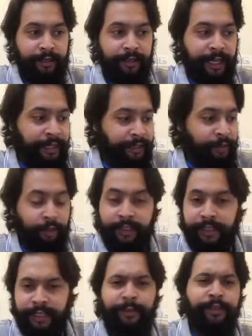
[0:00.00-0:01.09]
like Dr.
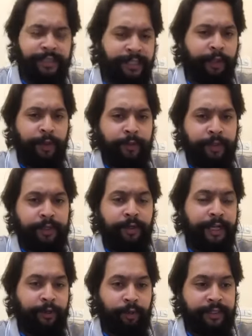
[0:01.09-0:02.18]
Siddiqui, I was listening to everyone. So
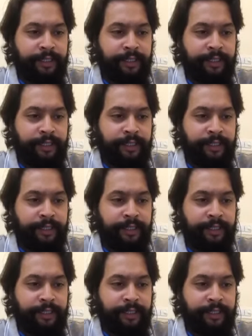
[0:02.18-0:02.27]
like Dr.